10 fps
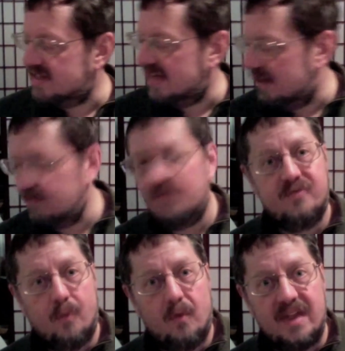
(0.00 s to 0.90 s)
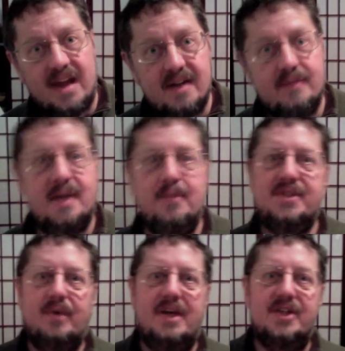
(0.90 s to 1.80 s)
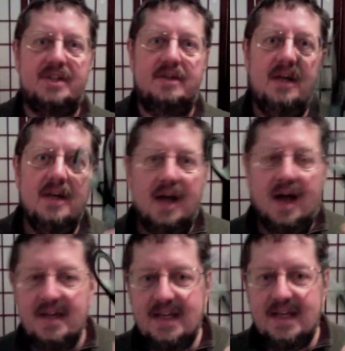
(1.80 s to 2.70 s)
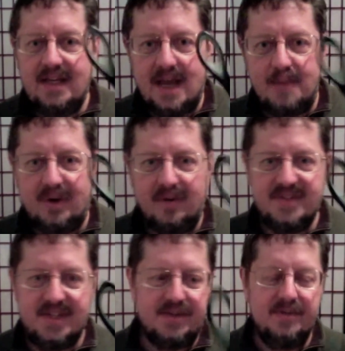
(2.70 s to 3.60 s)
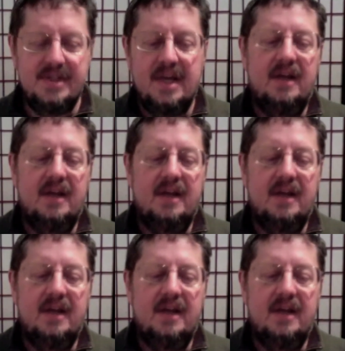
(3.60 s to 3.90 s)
And for that demonstration, I need a pair of scissors.